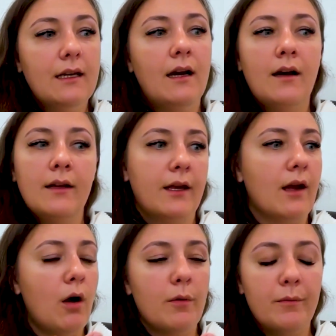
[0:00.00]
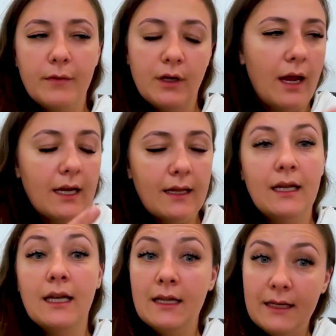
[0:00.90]
like our,
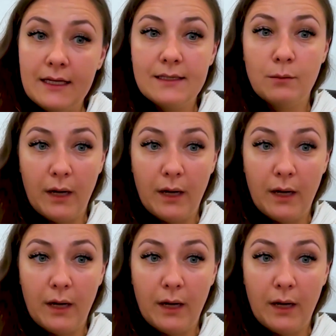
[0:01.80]
anything in this